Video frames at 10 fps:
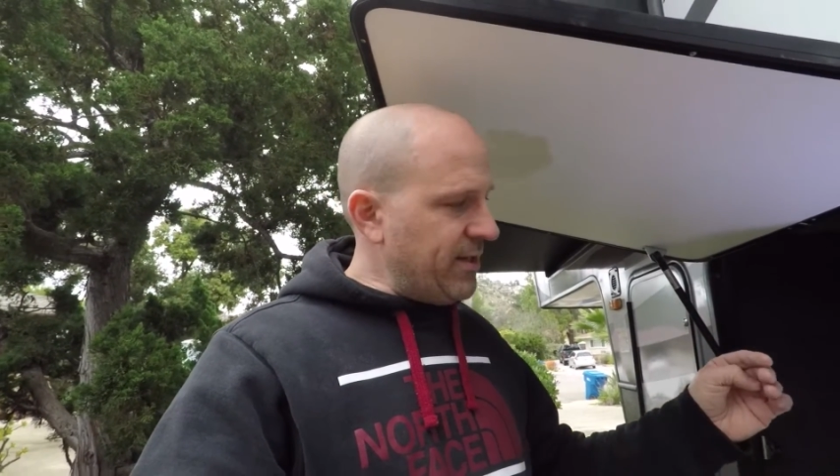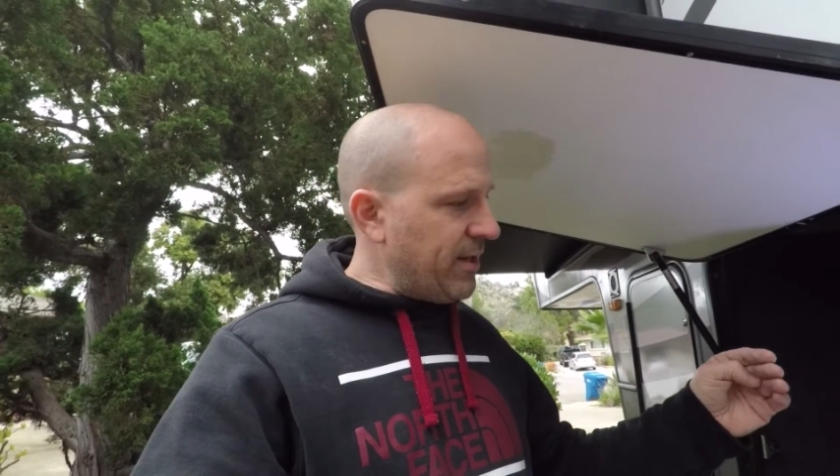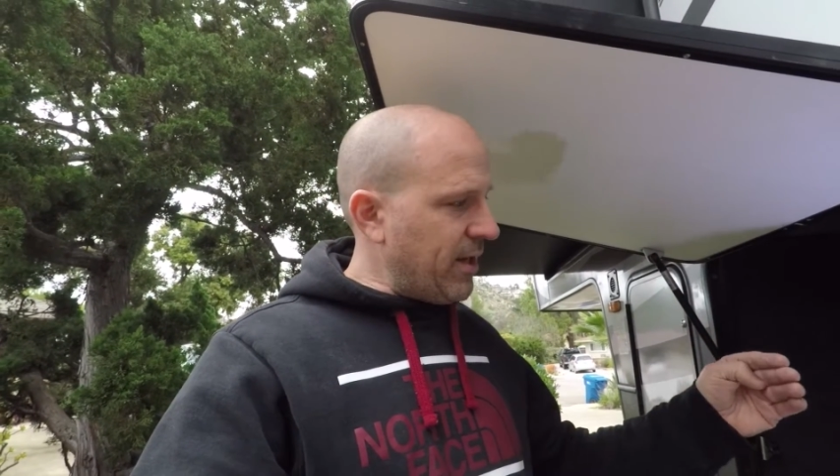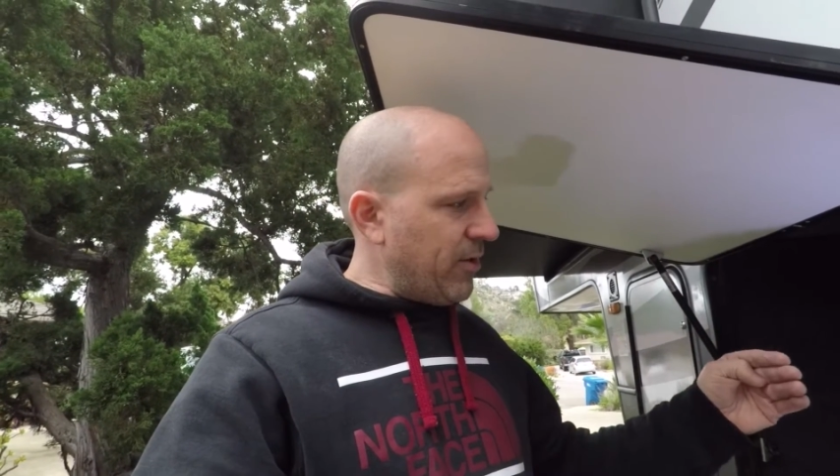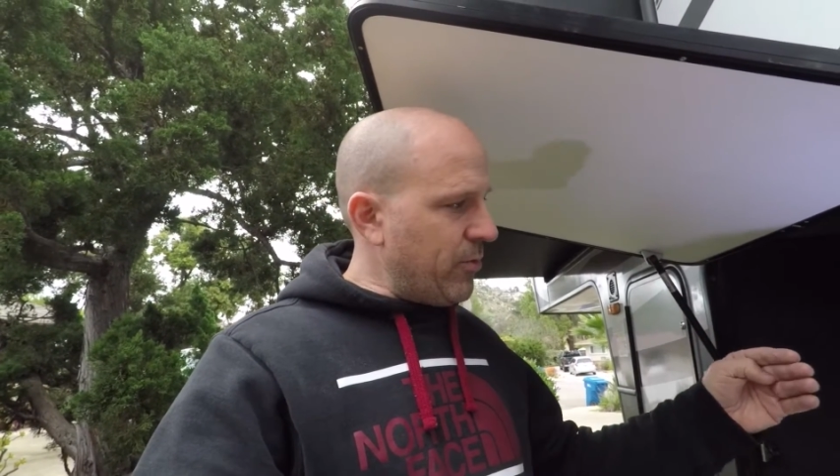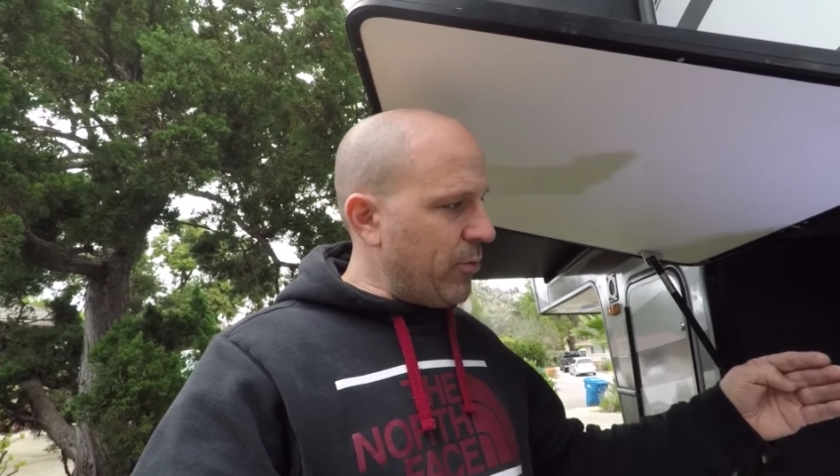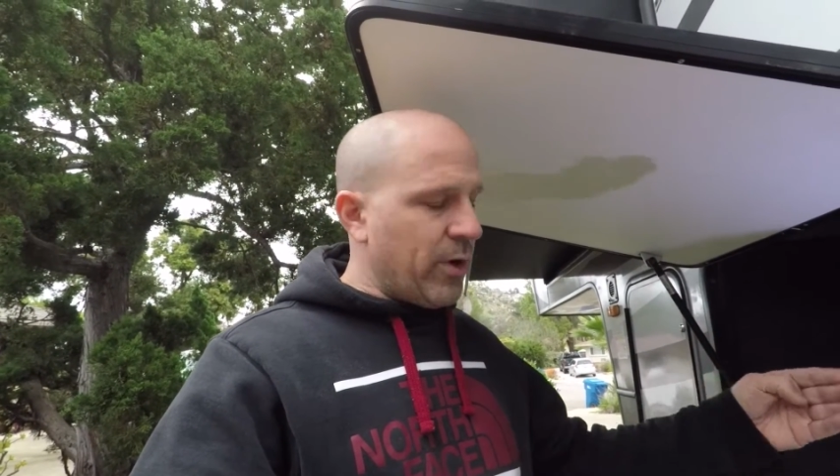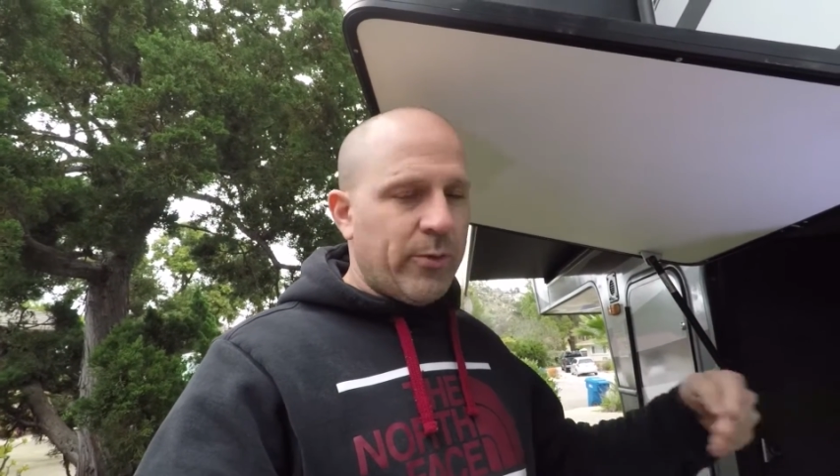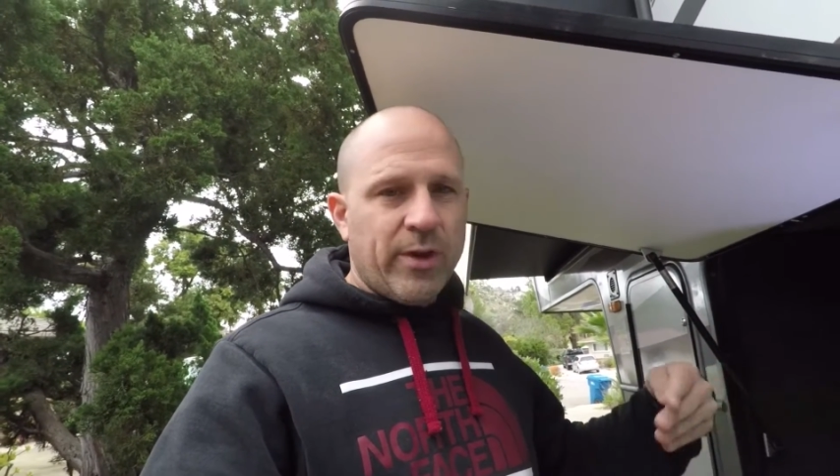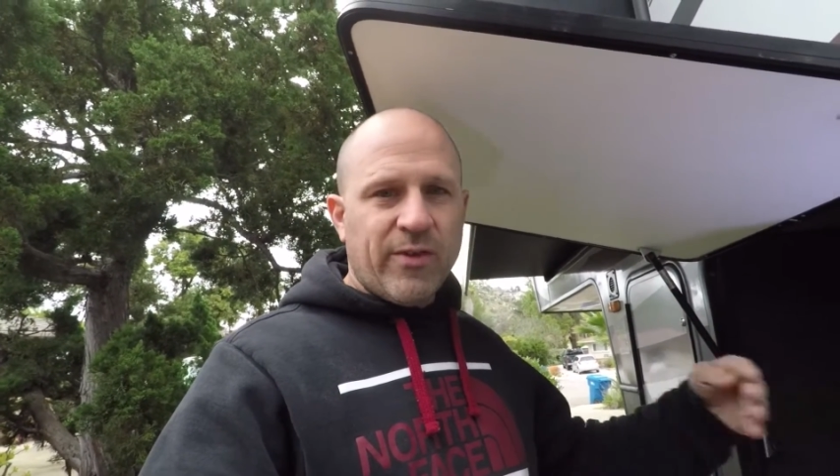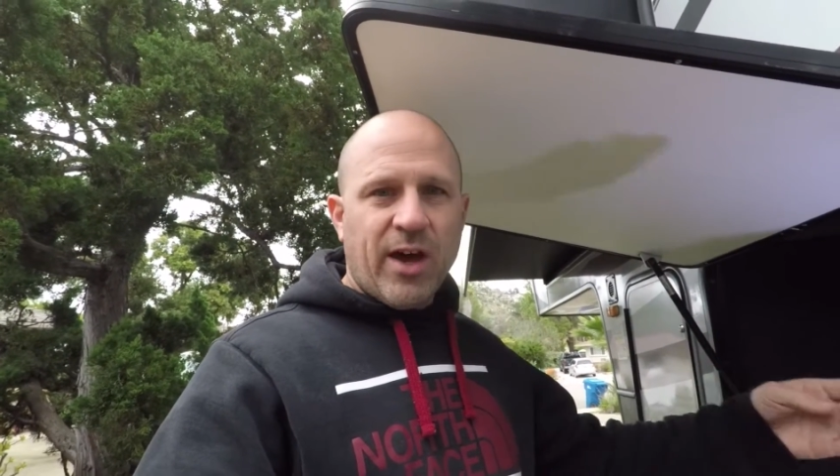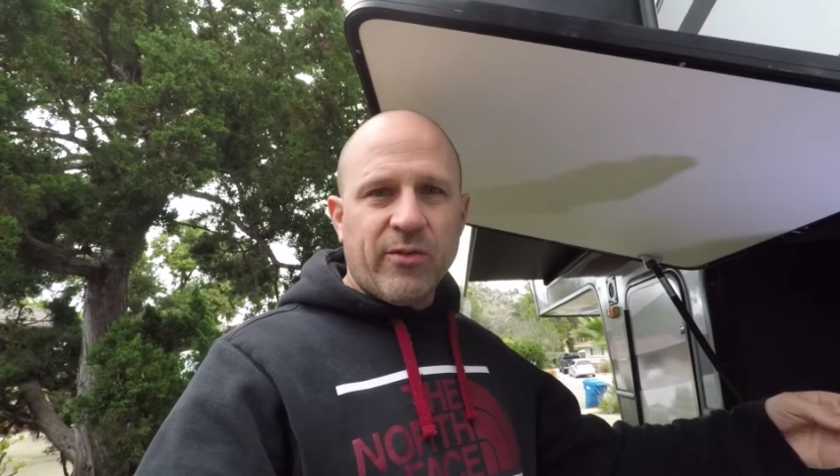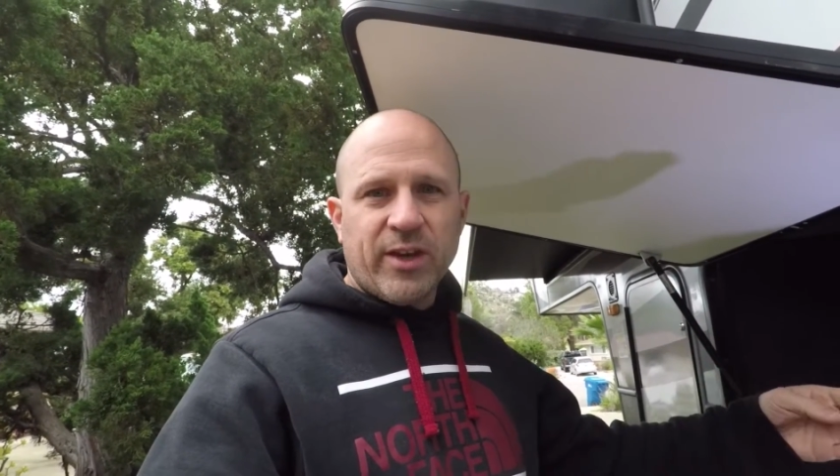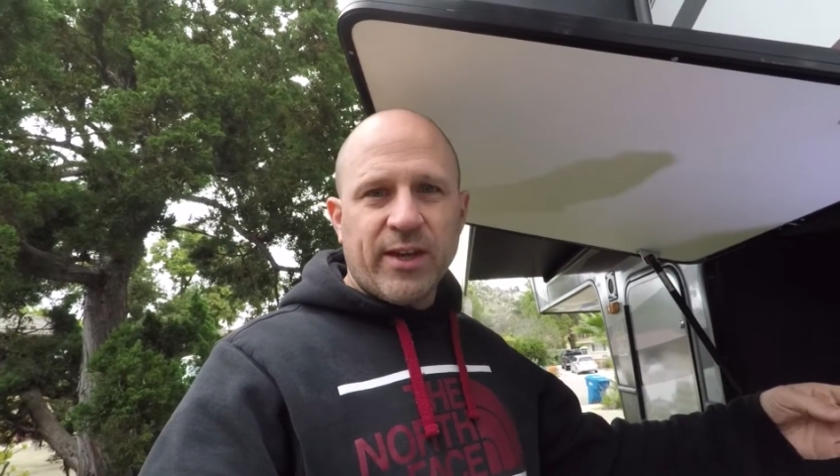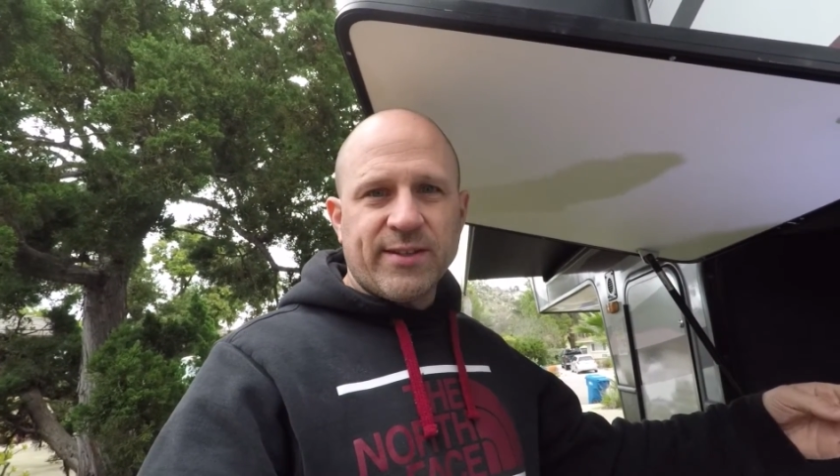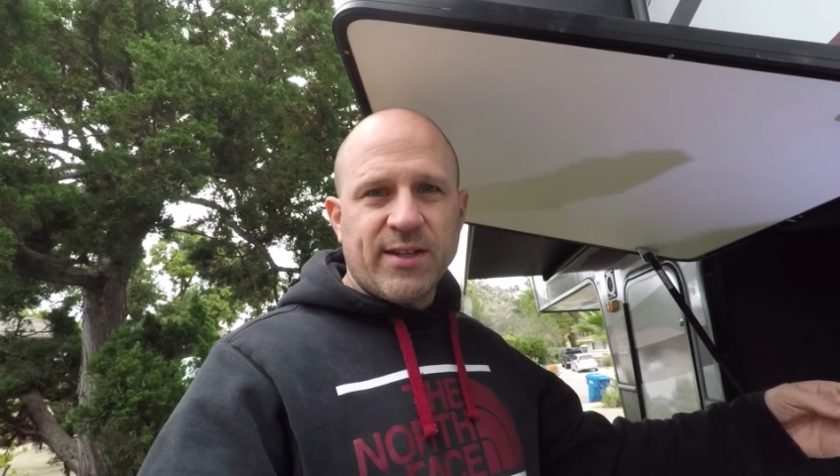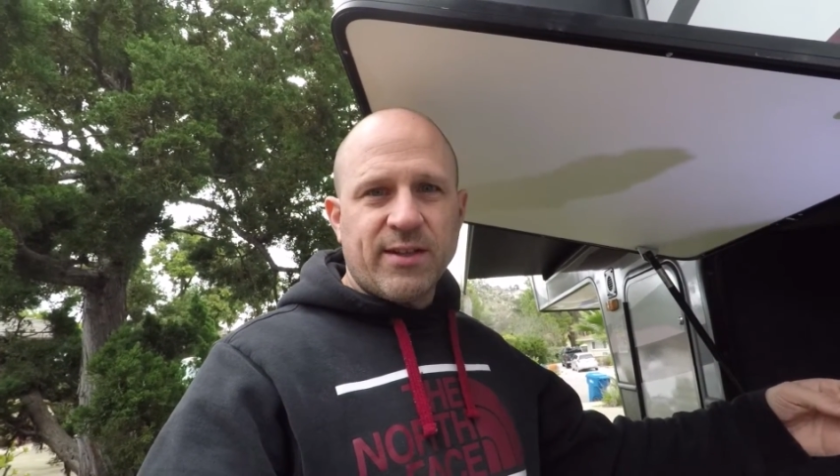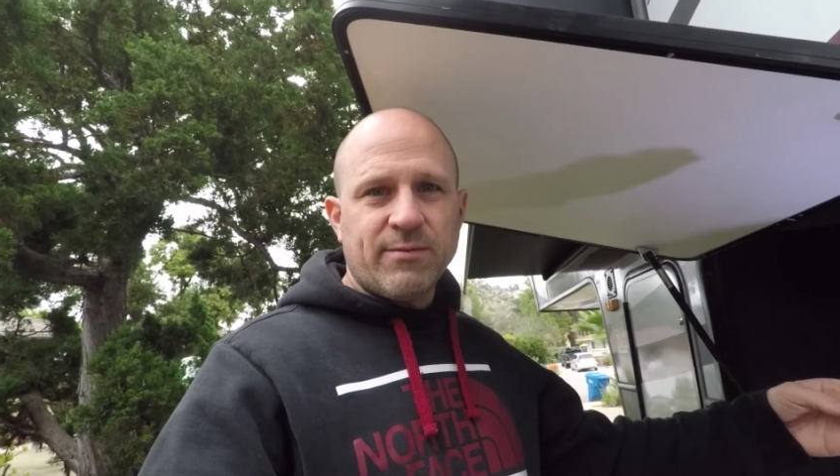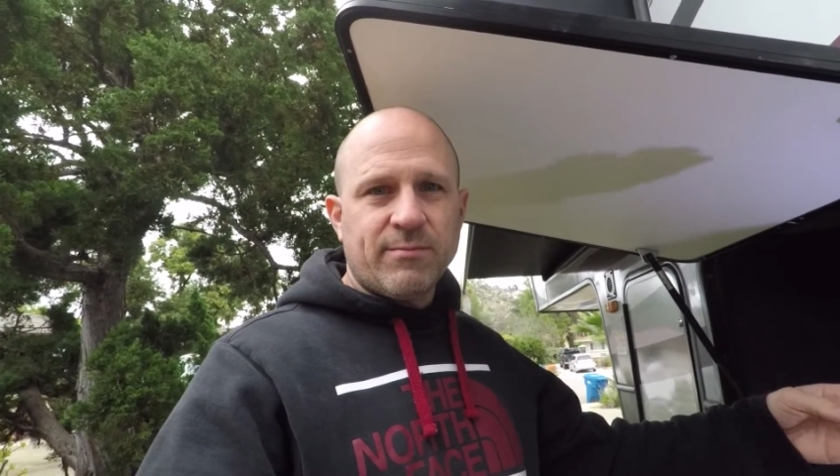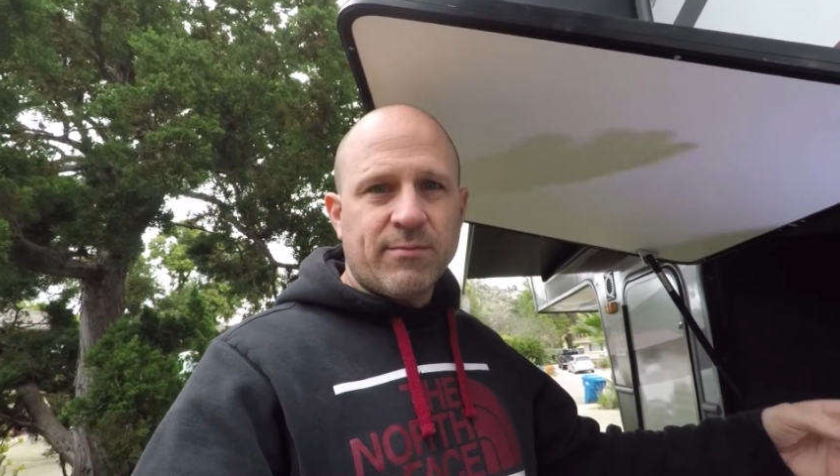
how the one-way valve kicks in.